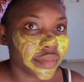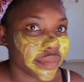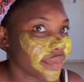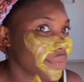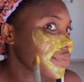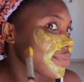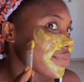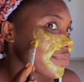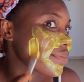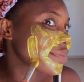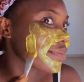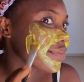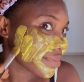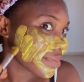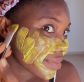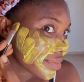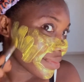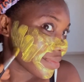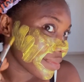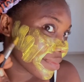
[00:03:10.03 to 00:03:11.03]
I'm going to
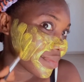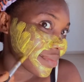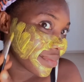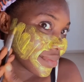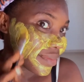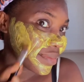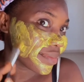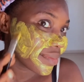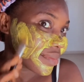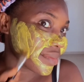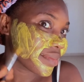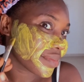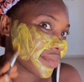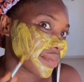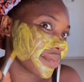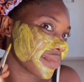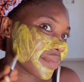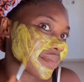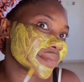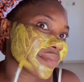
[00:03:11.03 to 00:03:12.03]
be sharing the
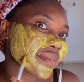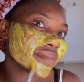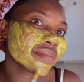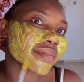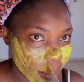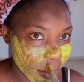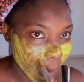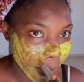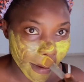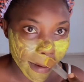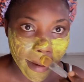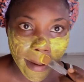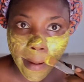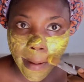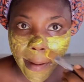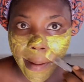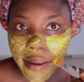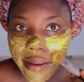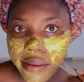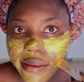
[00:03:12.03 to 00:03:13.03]
tutorial
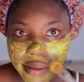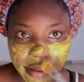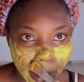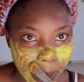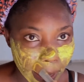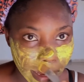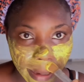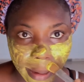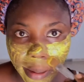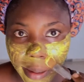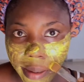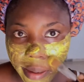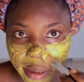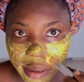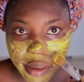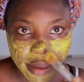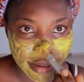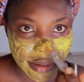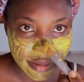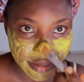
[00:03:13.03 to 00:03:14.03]
very soon
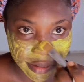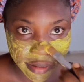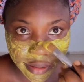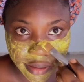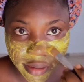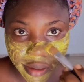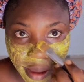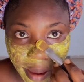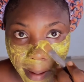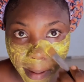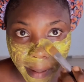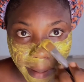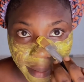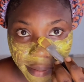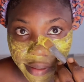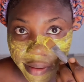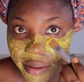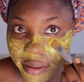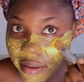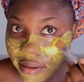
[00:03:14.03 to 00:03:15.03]

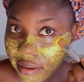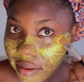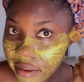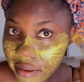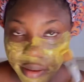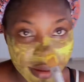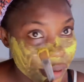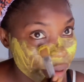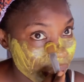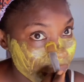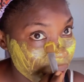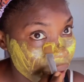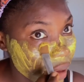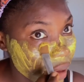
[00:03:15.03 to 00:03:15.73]
on this channel.